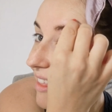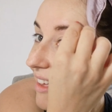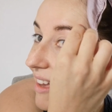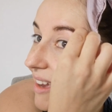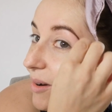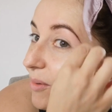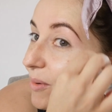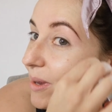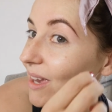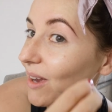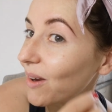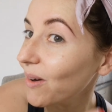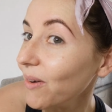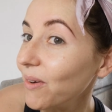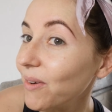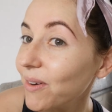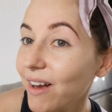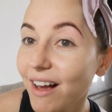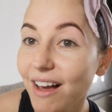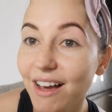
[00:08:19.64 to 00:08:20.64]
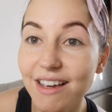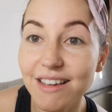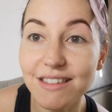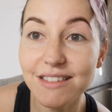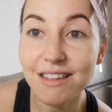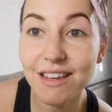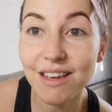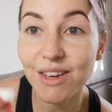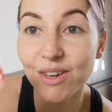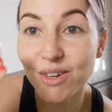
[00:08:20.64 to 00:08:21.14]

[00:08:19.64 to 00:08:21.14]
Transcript: There we go, guys.